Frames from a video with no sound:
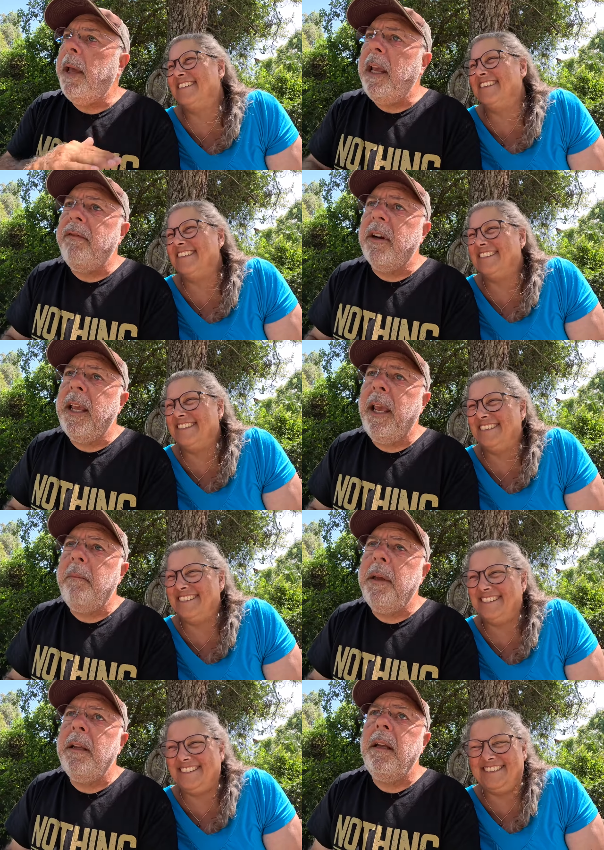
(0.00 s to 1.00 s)
Speaker 1: pay for
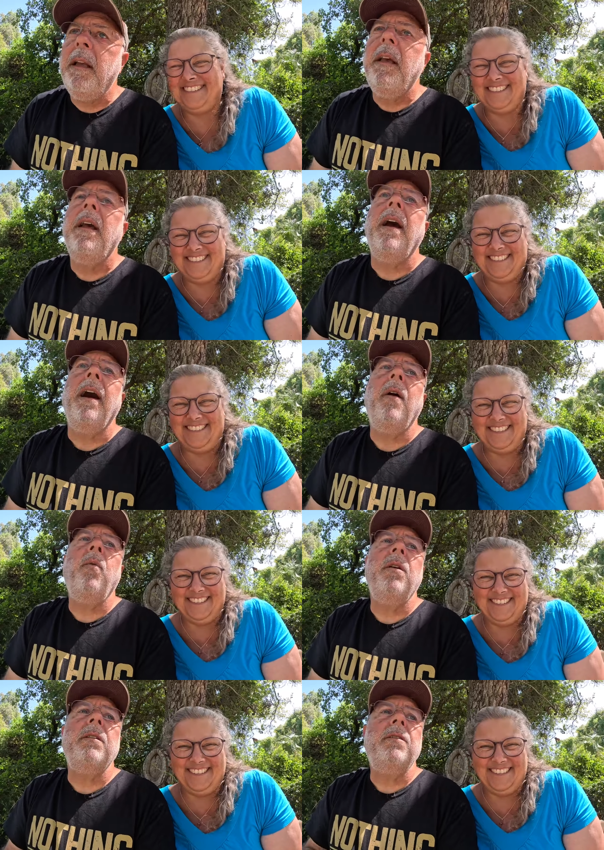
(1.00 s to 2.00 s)
camping. I
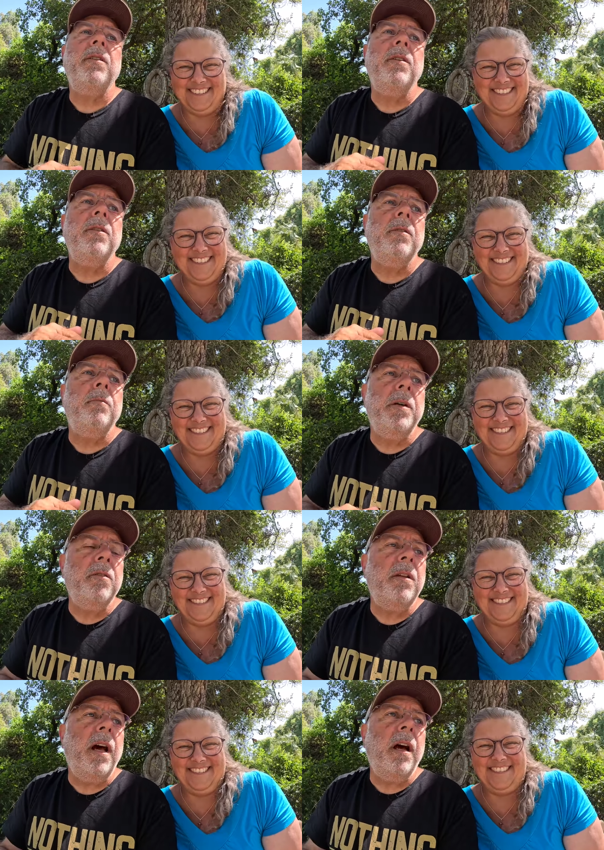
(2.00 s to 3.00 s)
want to
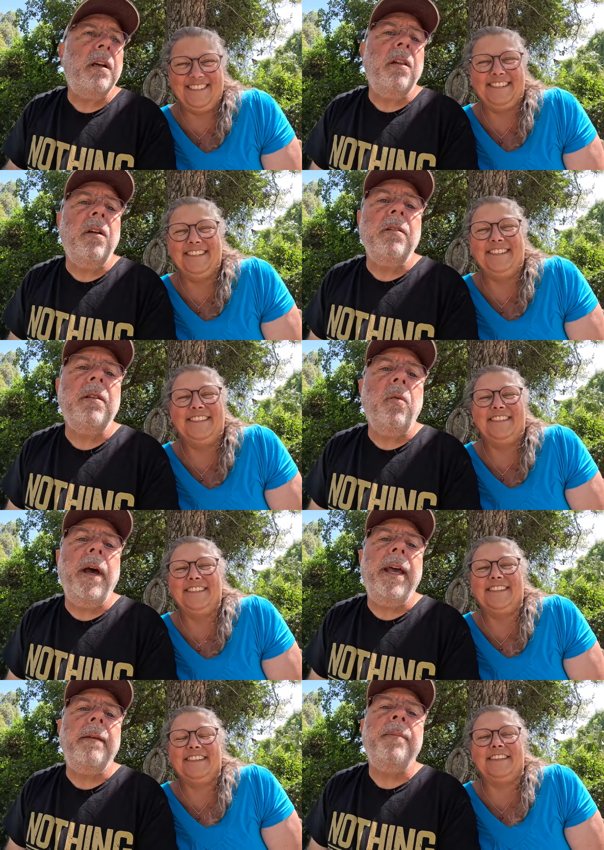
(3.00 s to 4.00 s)
boondock along the
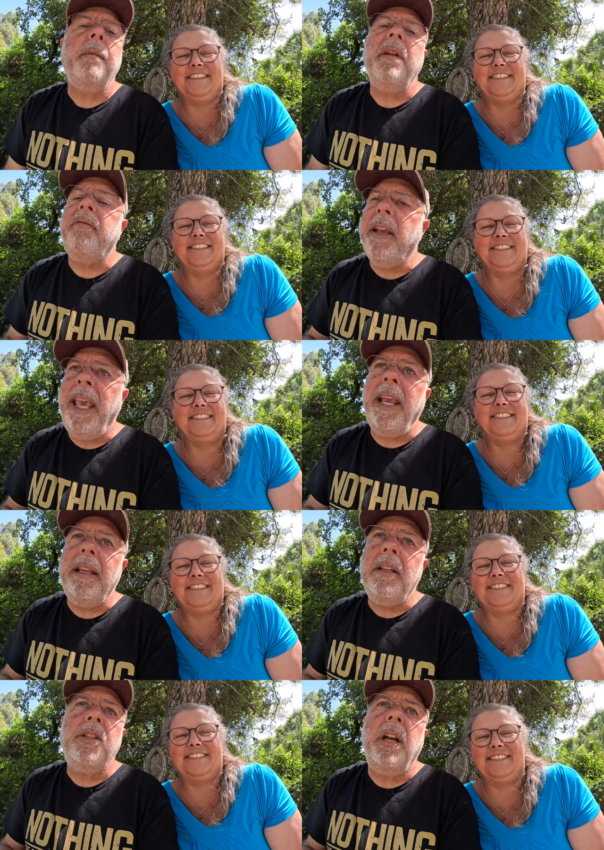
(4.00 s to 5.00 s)
way. But if we can't
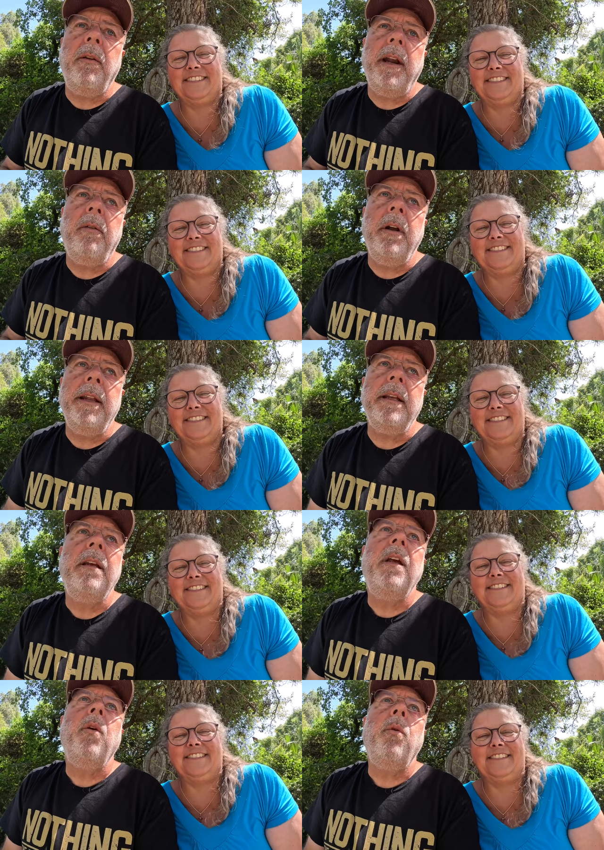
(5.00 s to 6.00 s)
get the generator running,
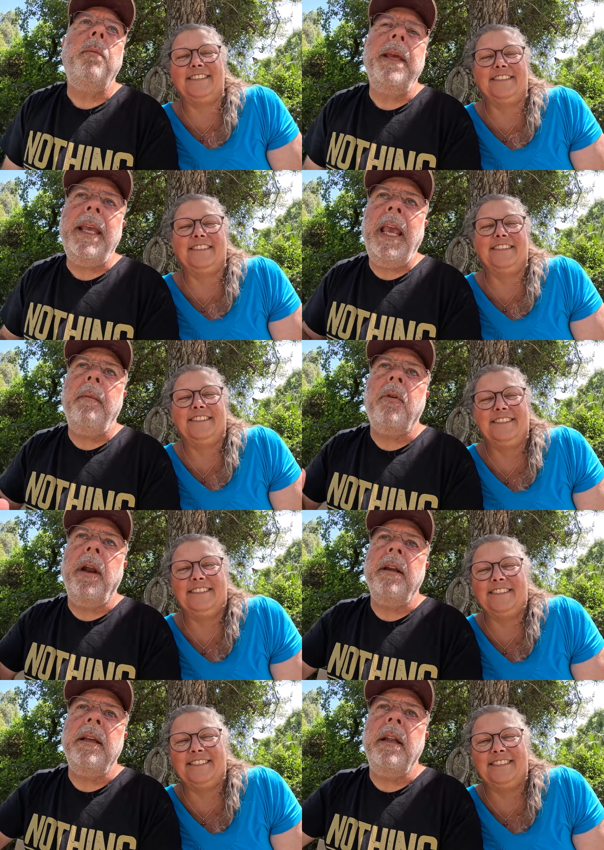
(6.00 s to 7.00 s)
we'll be
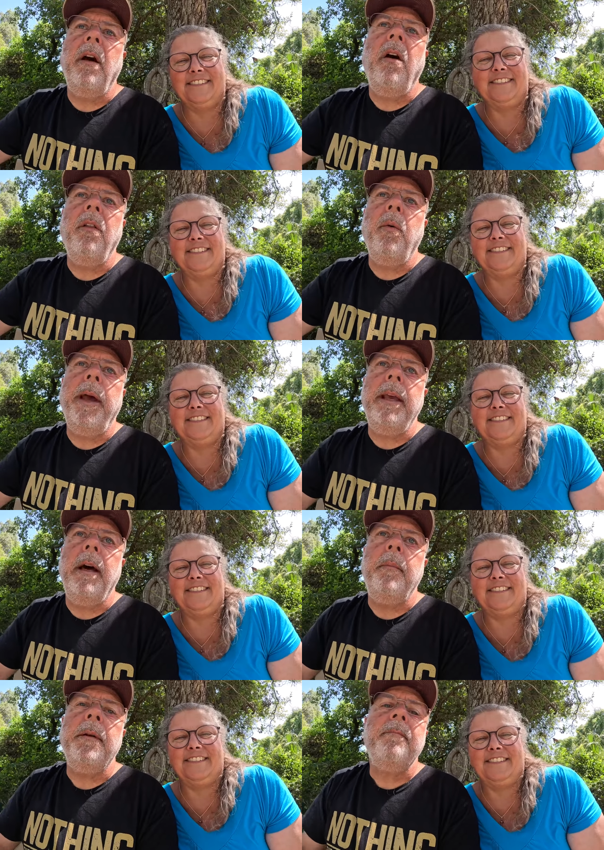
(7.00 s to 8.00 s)
campgrounding it all the way
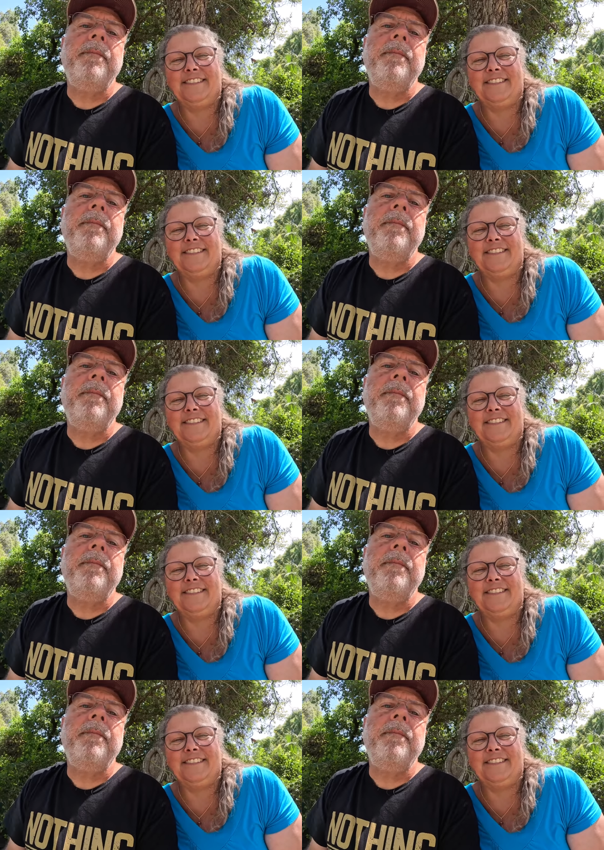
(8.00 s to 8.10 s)
up.